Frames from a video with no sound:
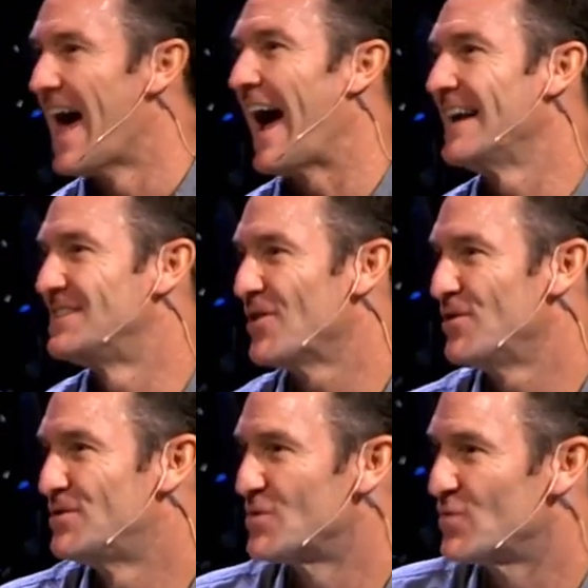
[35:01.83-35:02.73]
I dare
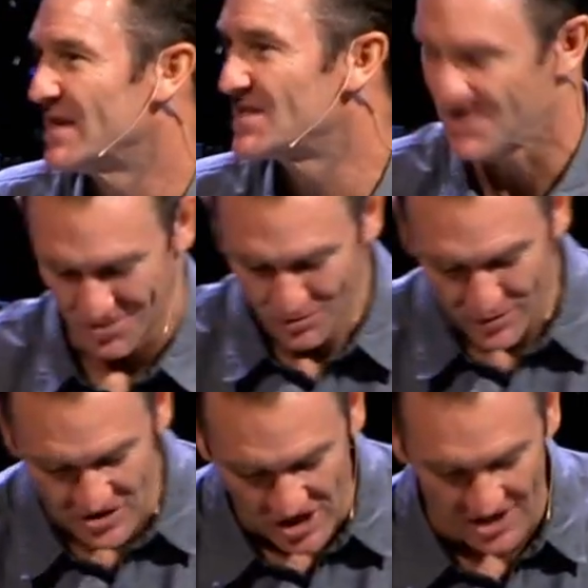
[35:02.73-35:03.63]
you to risk
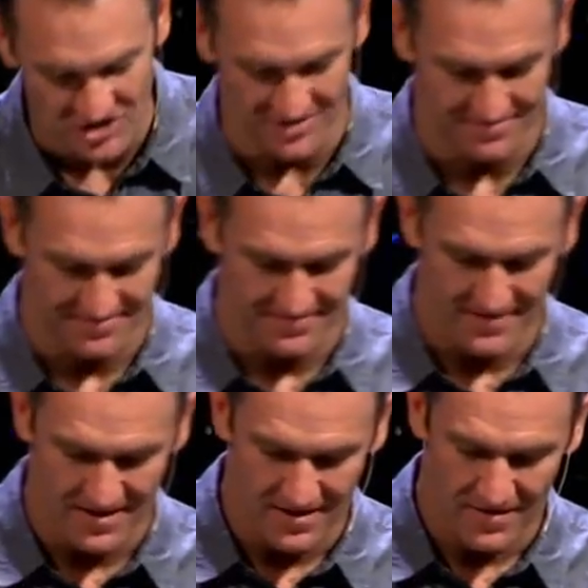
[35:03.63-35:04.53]
rejection
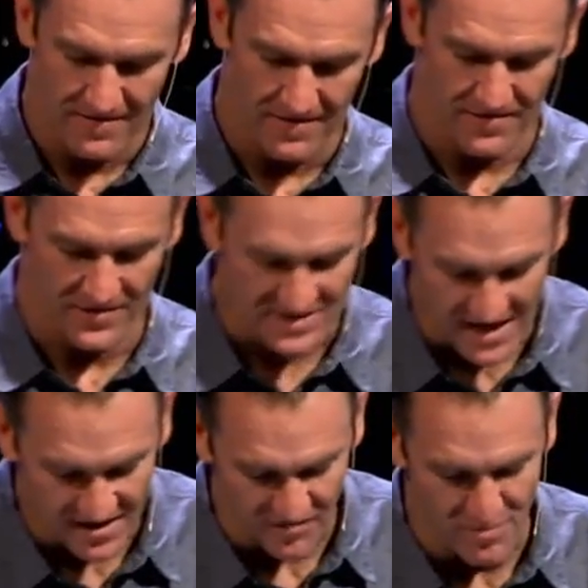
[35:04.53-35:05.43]
for the
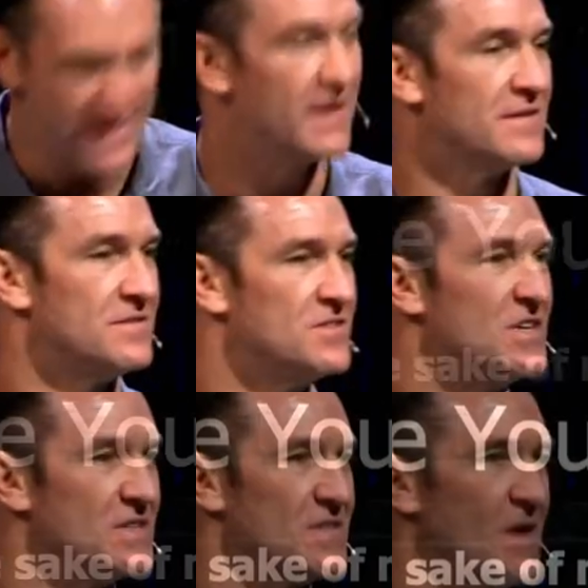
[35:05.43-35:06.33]
sake of making Jesus